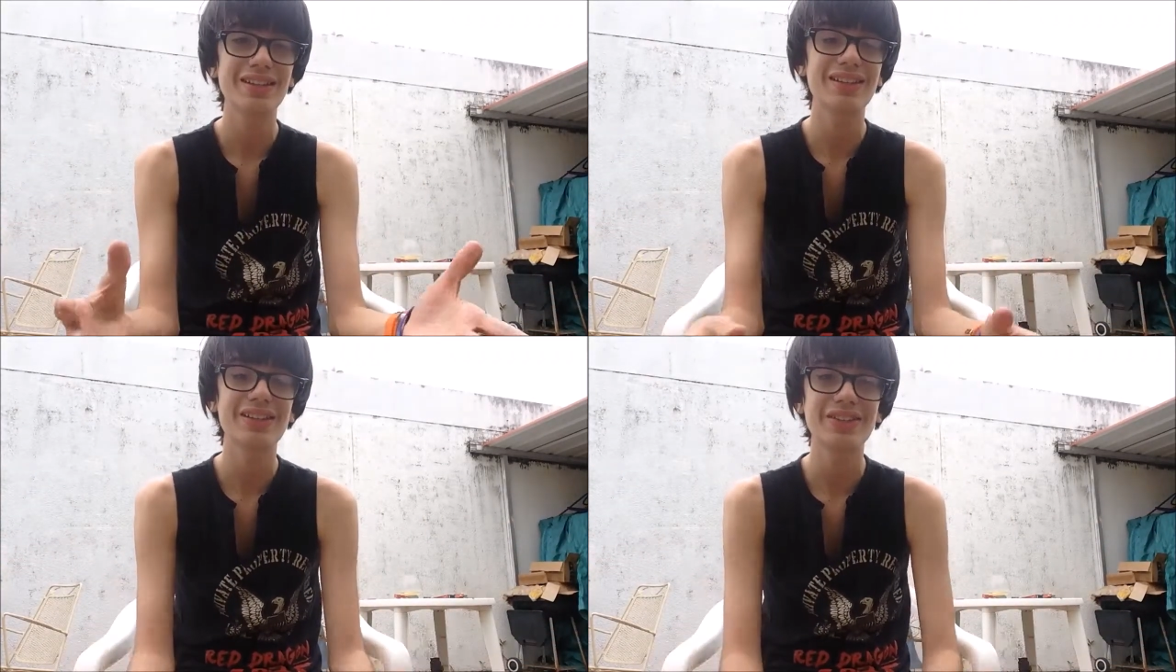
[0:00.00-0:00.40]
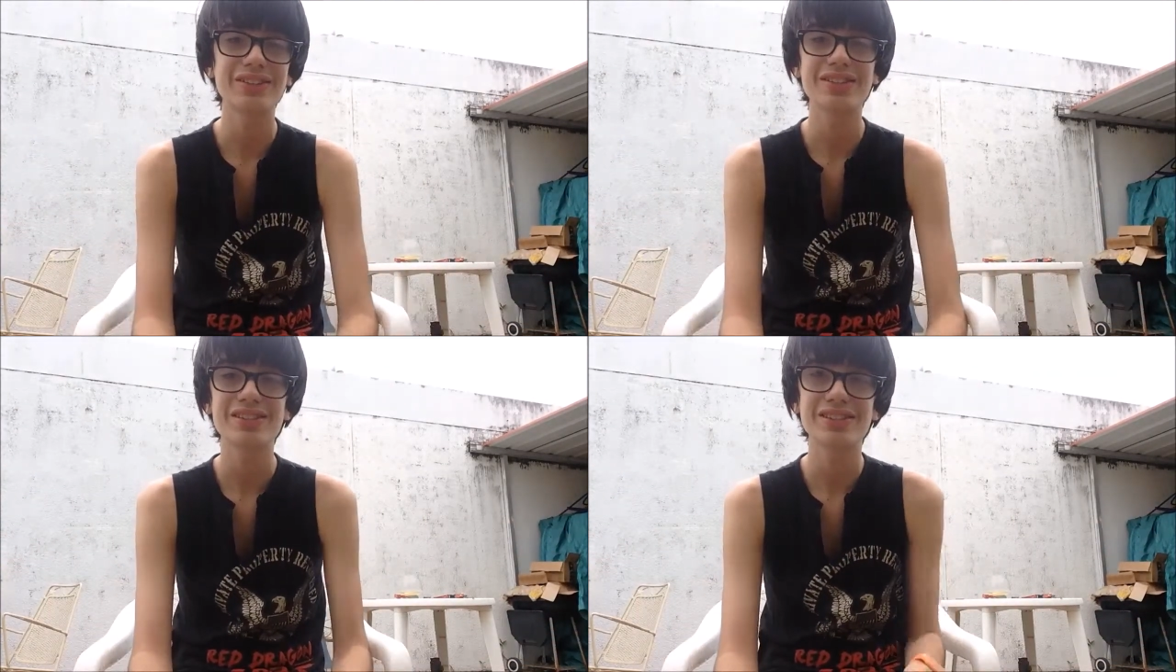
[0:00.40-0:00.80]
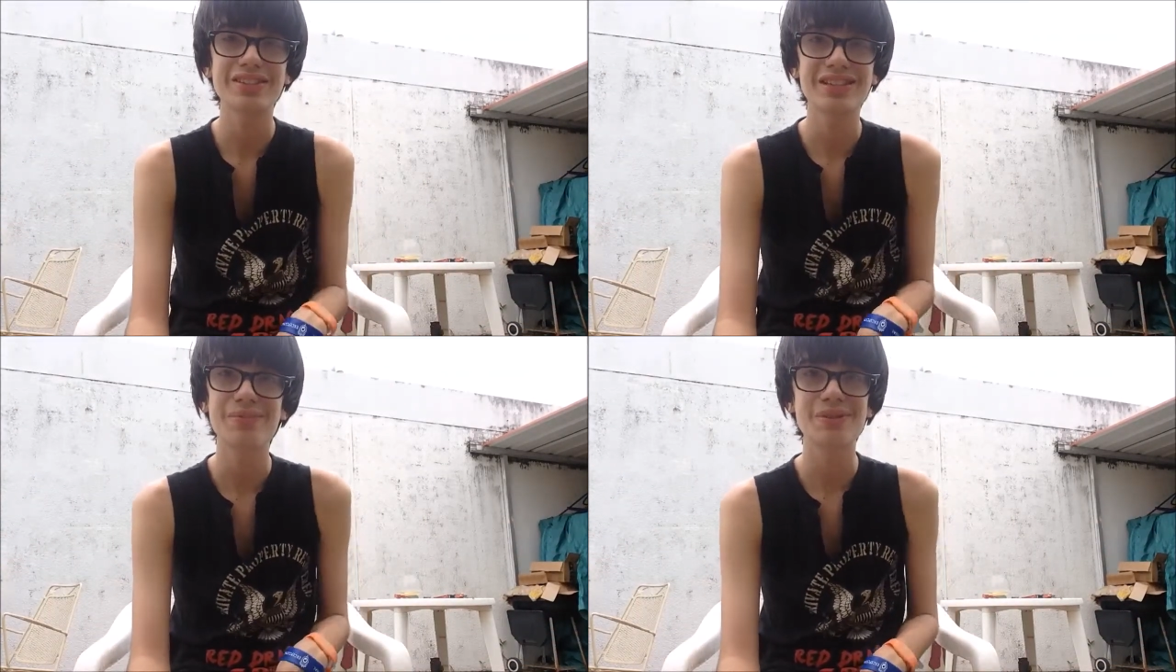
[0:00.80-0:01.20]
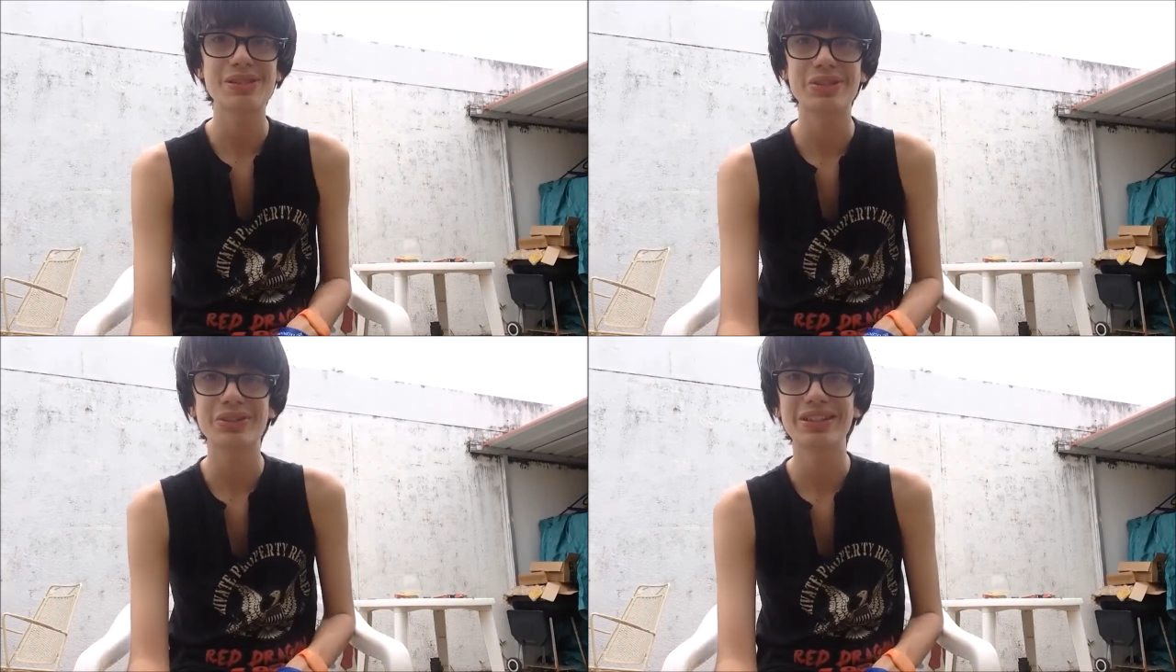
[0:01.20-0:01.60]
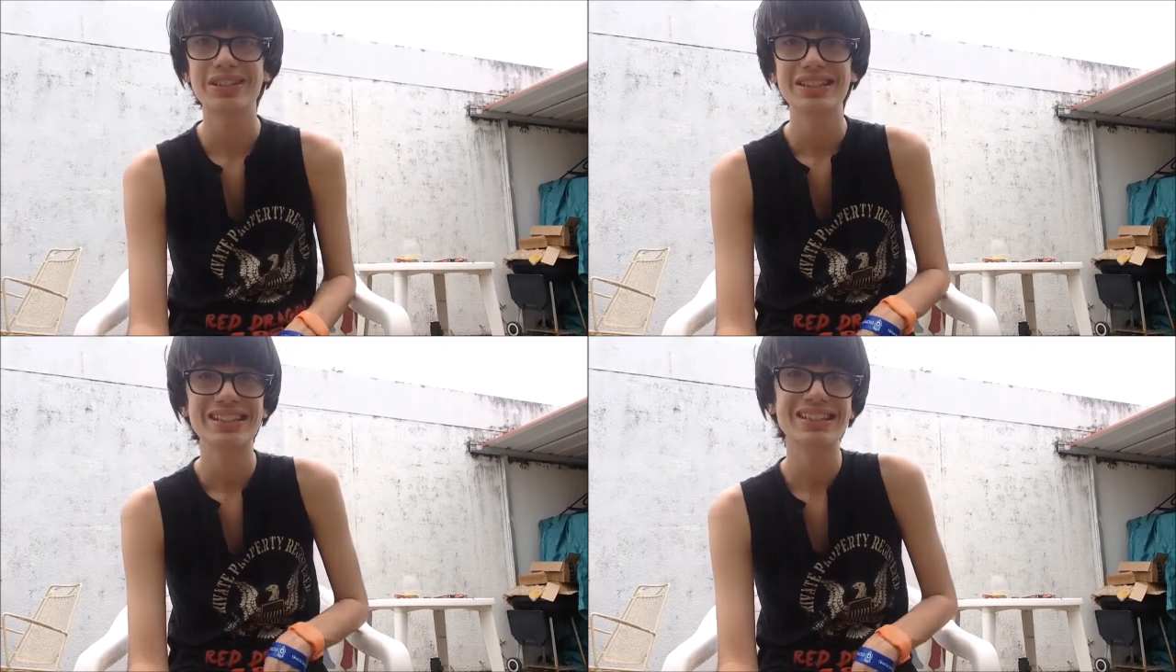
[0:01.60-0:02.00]
You know, this episode,
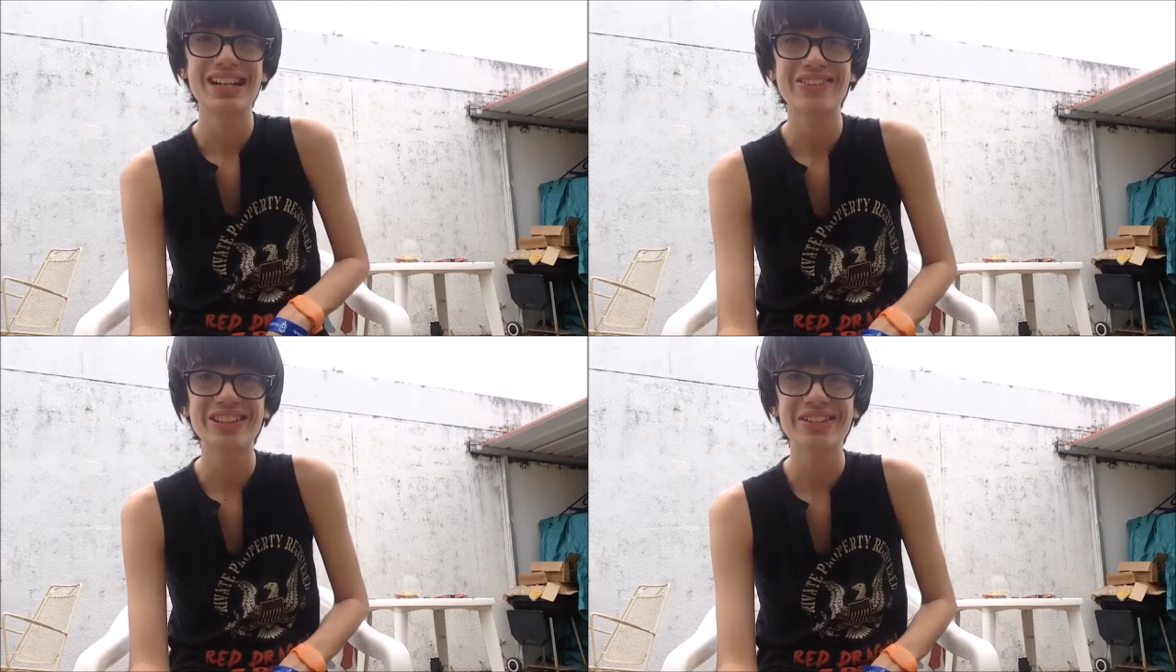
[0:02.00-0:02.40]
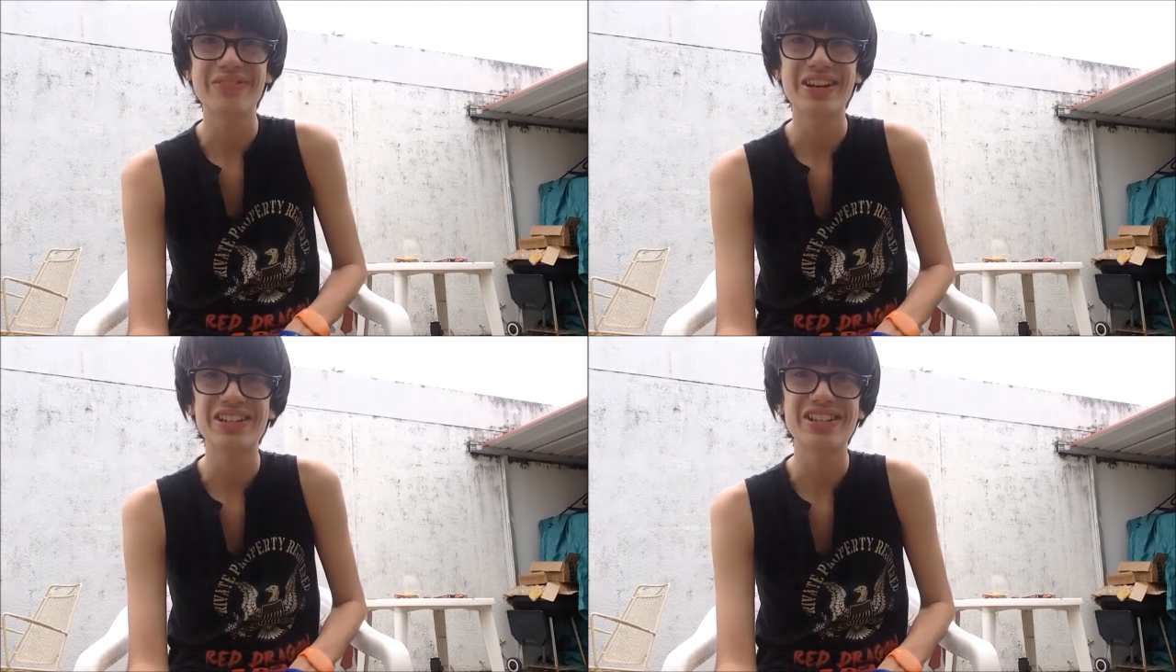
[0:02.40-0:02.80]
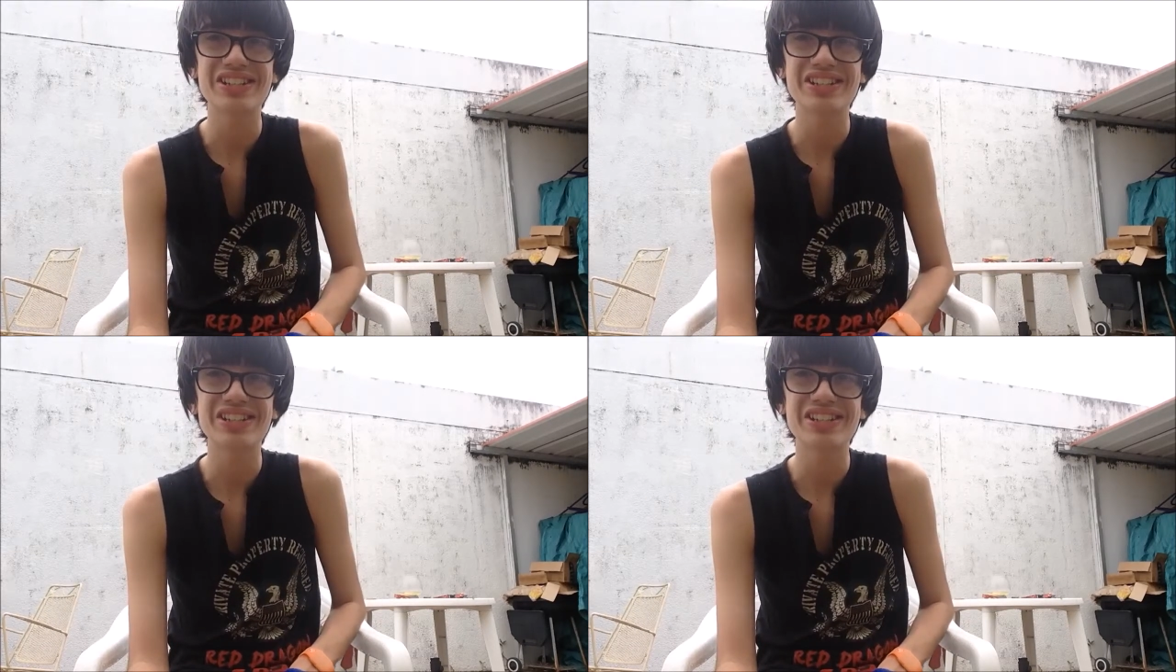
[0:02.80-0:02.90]
it's not really much,